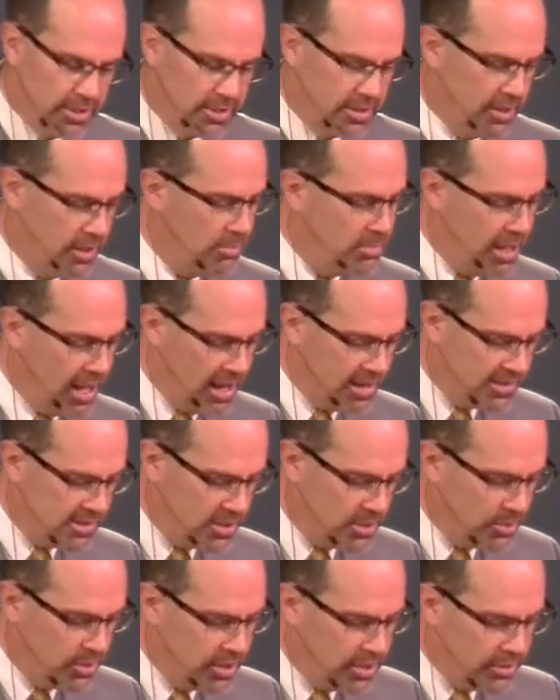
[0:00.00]
to your pastor?
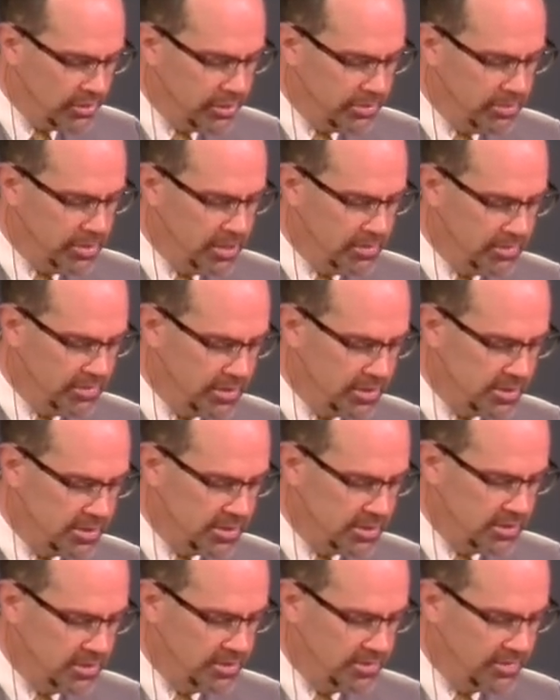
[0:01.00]
Well, look with me in
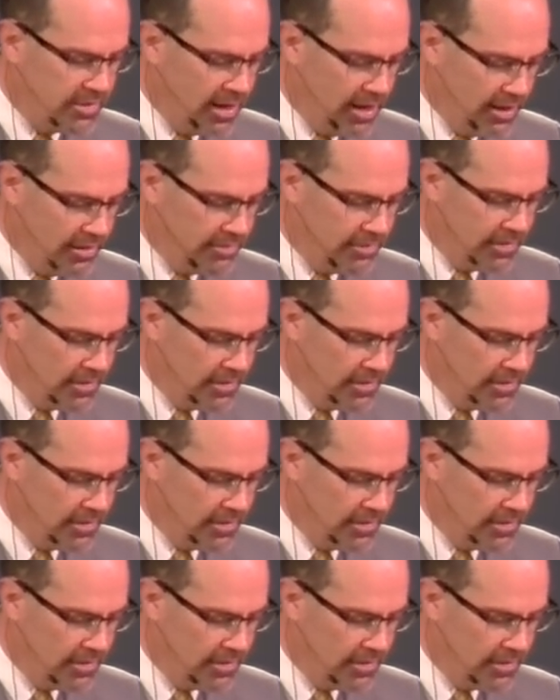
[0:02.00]
verse 5.